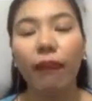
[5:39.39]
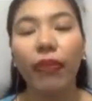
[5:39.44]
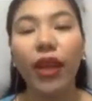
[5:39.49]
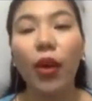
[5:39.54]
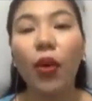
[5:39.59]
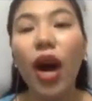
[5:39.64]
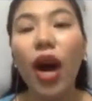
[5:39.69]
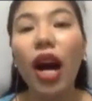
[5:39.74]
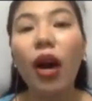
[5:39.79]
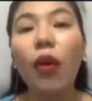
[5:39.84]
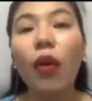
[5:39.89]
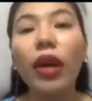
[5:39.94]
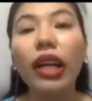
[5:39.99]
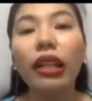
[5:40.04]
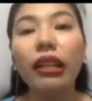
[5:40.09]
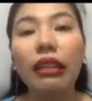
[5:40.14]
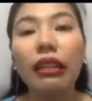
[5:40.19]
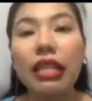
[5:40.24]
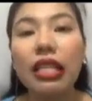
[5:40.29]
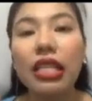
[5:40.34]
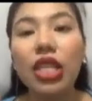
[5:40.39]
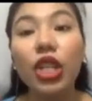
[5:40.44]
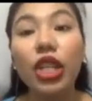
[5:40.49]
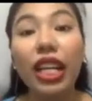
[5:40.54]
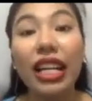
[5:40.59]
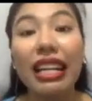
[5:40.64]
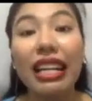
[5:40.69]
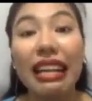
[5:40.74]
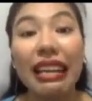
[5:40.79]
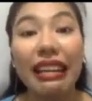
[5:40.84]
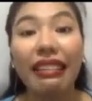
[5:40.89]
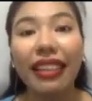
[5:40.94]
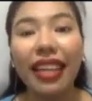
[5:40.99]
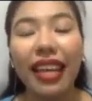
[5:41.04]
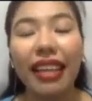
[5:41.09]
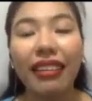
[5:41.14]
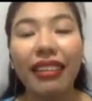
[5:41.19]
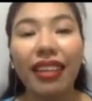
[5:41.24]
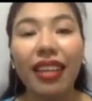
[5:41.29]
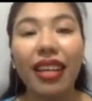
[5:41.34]
Now, how are these
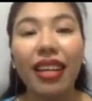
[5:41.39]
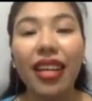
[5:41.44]
related?